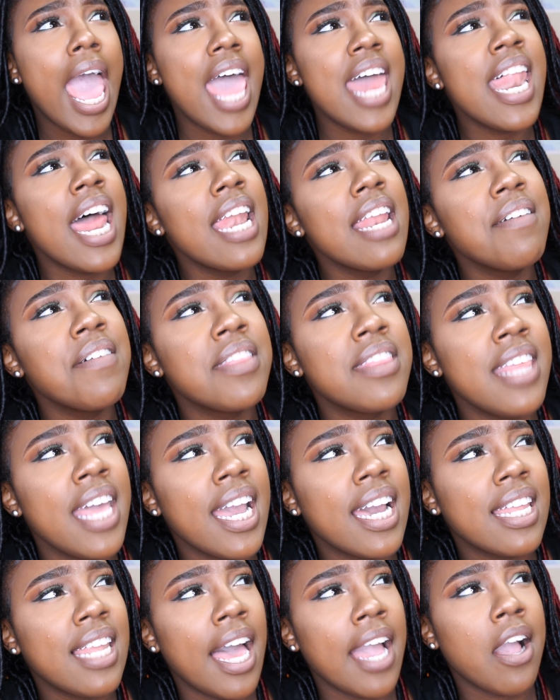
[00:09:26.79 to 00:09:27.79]
and I didn't even
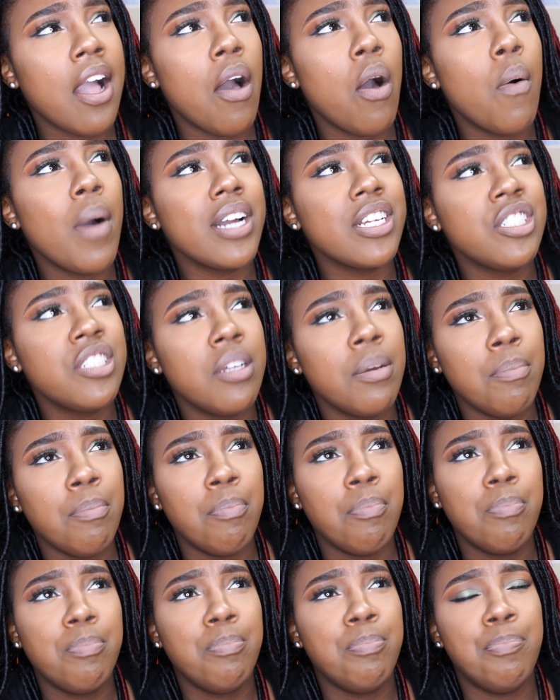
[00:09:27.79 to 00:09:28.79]
think like, oh, I
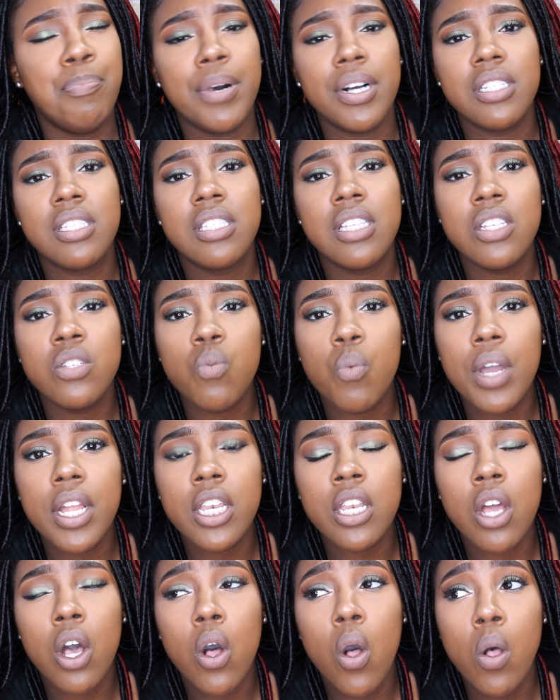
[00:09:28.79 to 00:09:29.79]
should bust his
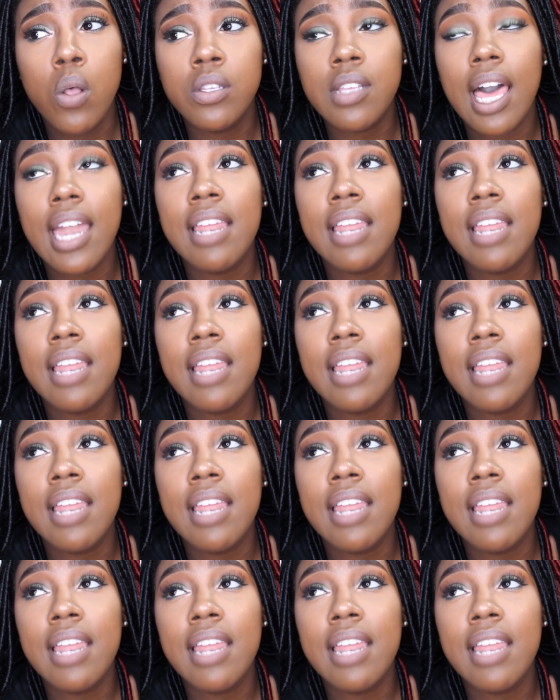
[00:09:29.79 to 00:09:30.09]
windows.